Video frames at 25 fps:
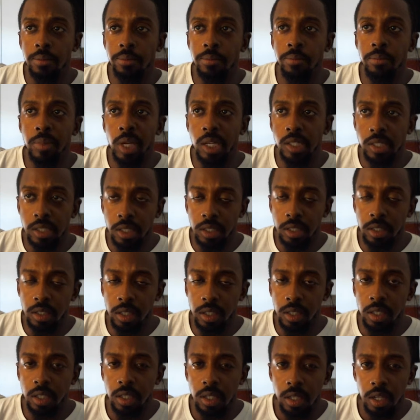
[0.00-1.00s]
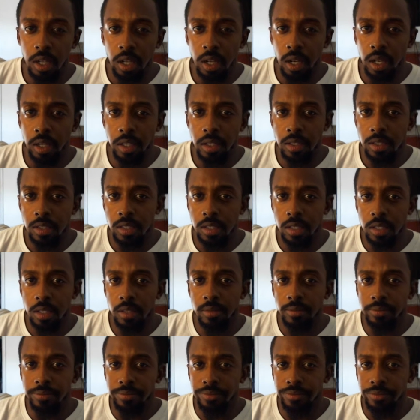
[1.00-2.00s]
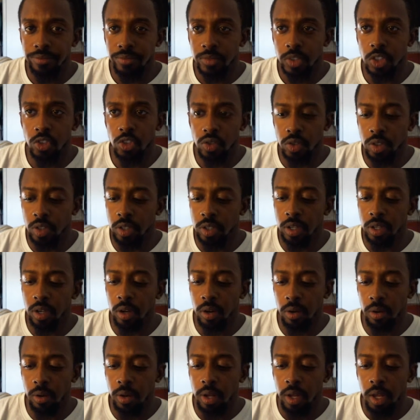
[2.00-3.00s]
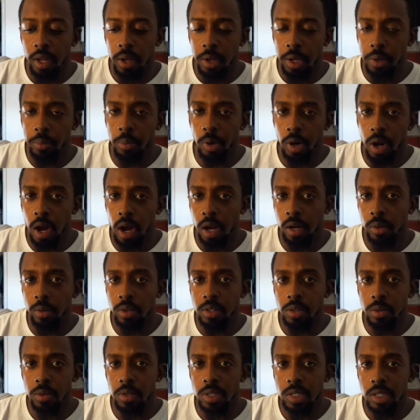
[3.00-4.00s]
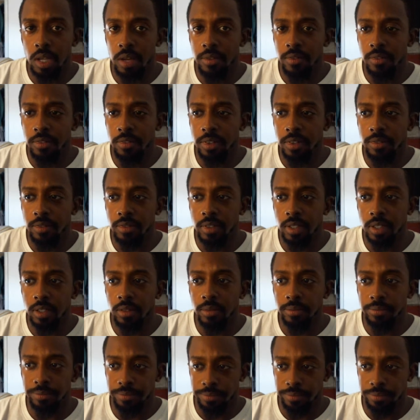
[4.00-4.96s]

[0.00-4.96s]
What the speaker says: Basically, Lindsay, the Trilio, and Brianna would do a 750.